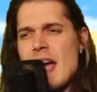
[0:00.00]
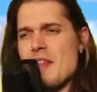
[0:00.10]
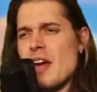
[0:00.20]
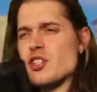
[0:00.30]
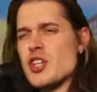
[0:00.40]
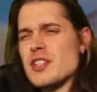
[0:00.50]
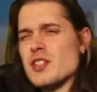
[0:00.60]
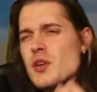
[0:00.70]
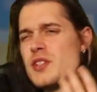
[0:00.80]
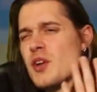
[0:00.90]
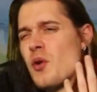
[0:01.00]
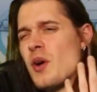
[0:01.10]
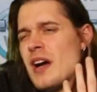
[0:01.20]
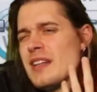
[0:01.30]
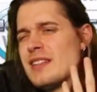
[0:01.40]
and they just look so
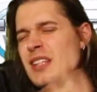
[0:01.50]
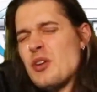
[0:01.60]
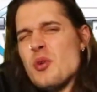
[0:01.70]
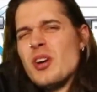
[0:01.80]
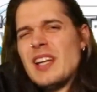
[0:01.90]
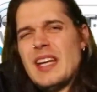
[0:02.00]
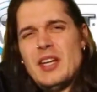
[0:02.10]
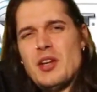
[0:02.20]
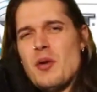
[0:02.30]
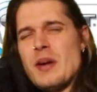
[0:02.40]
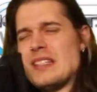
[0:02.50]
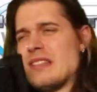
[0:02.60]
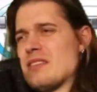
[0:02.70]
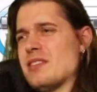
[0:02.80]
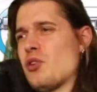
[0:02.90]
too clean, you know? It
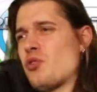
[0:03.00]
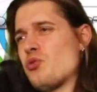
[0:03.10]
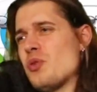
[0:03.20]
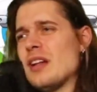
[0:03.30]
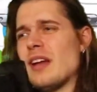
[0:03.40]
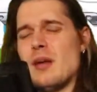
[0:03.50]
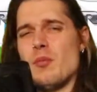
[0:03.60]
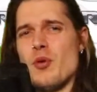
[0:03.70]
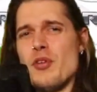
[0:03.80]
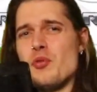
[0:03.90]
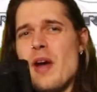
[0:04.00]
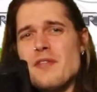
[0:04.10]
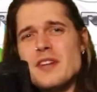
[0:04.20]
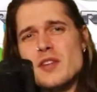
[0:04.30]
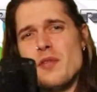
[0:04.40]
doesn't look real anymore. The
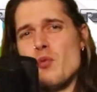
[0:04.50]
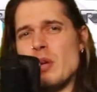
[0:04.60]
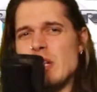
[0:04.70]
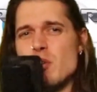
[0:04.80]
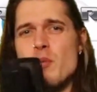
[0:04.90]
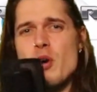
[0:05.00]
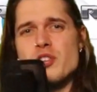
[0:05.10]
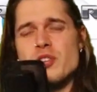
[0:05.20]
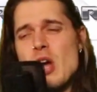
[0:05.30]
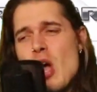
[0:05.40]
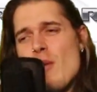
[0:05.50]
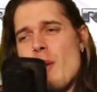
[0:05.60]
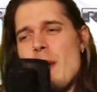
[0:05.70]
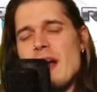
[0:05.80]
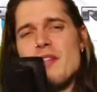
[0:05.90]
graphics of the Wii U version were
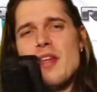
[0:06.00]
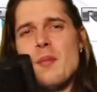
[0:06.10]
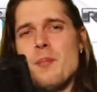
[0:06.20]
better than the